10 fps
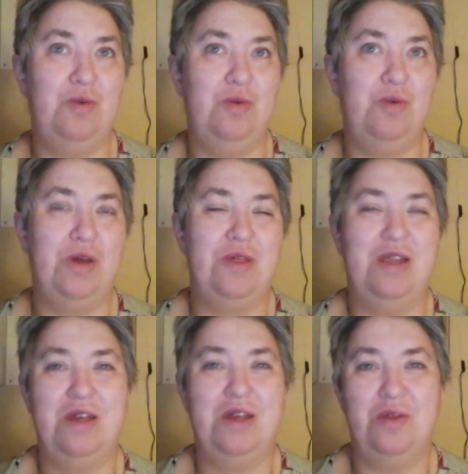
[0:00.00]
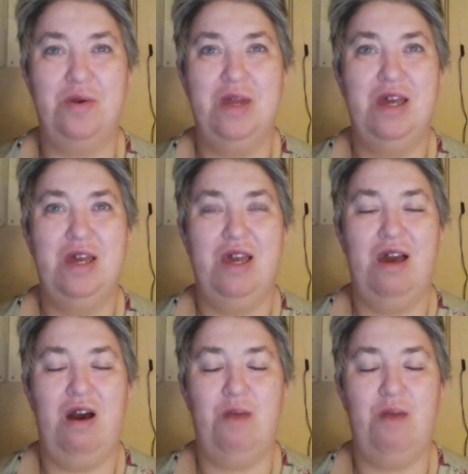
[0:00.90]
with another
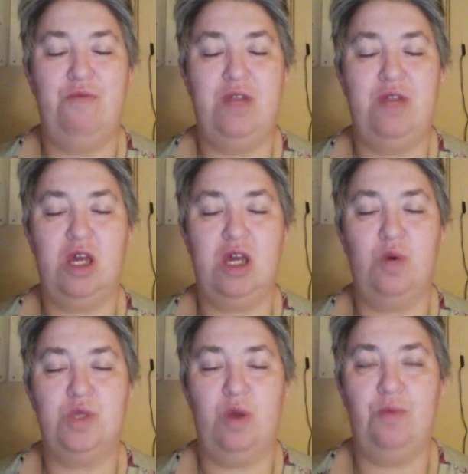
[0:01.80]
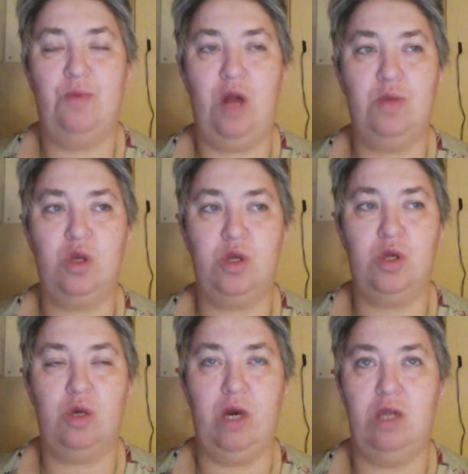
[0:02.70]
um, video. So I'm probably going to
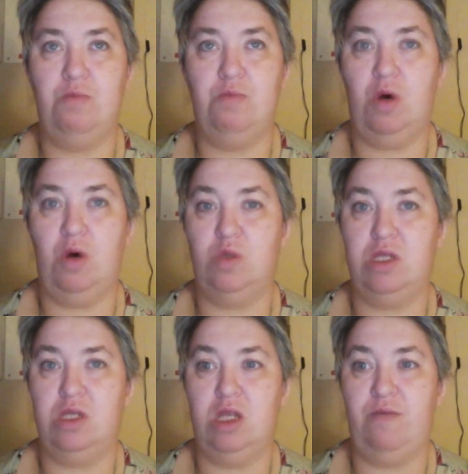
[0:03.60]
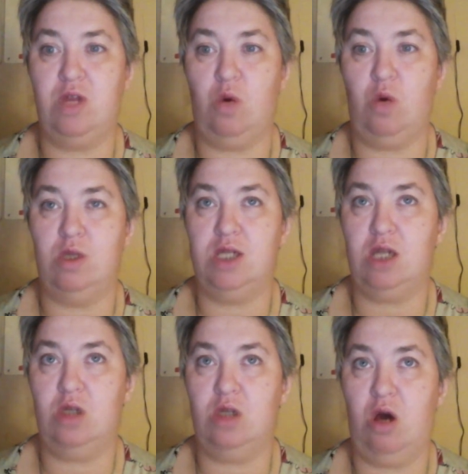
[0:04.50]
go ahead and post this video on
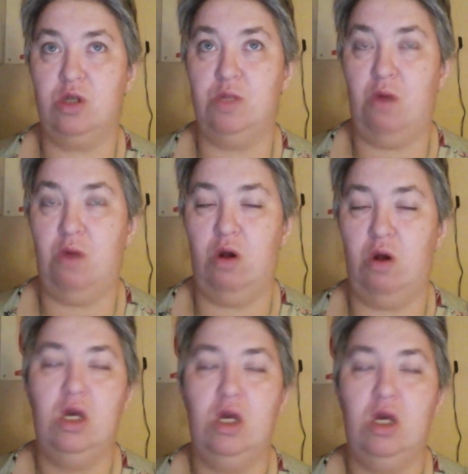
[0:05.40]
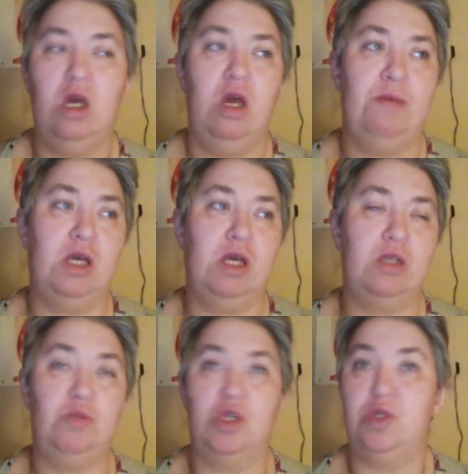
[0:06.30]
TikTok tomorrow because I'm
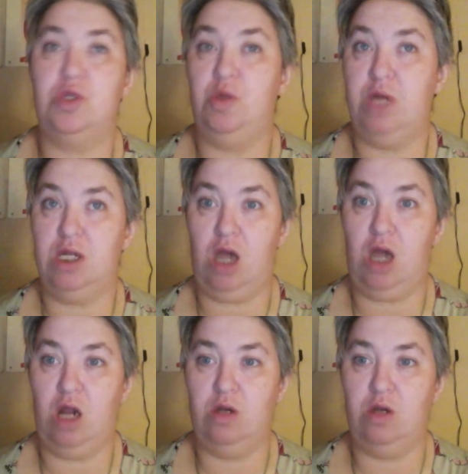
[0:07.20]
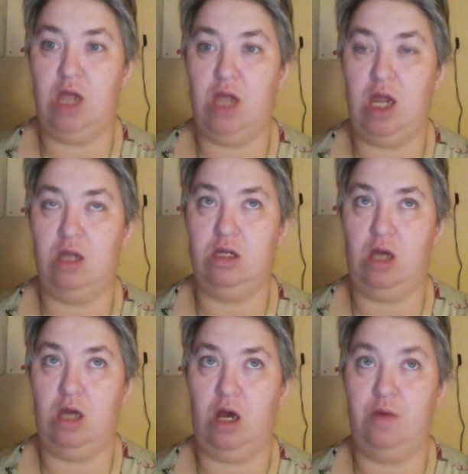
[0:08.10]
just too dead tired and
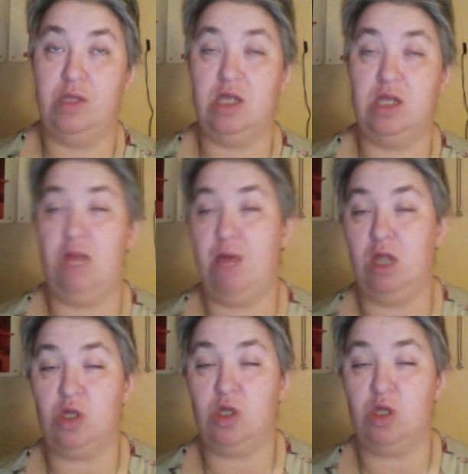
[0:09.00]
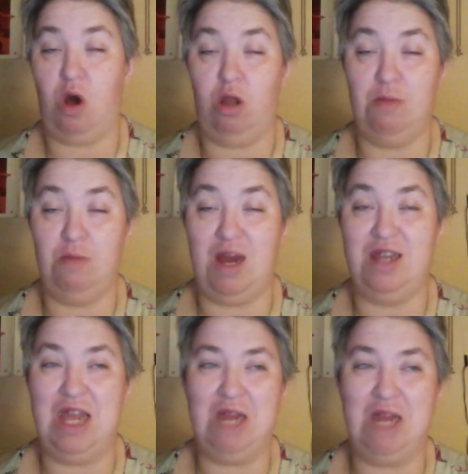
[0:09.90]
uh, the Sandman is calling my
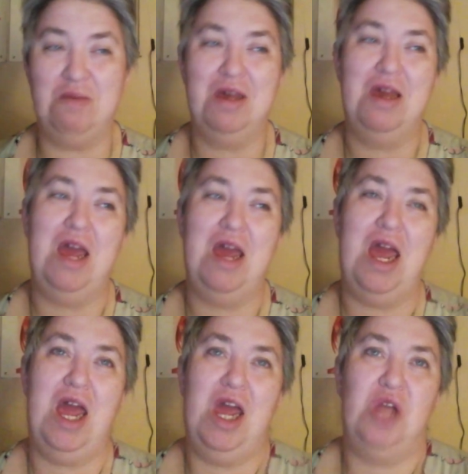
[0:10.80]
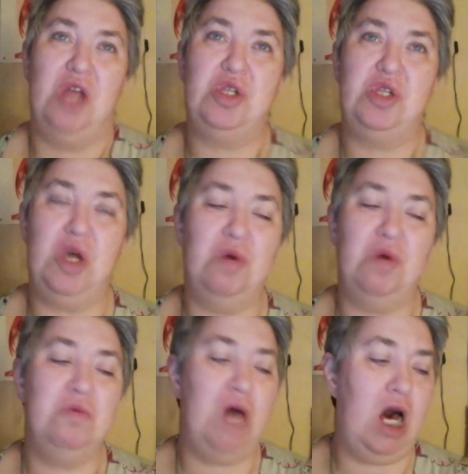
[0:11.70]
name.
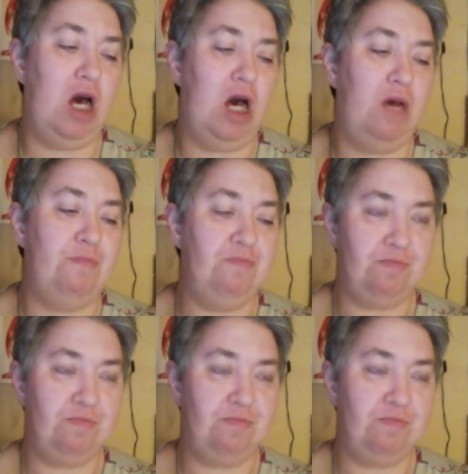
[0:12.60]
So, um,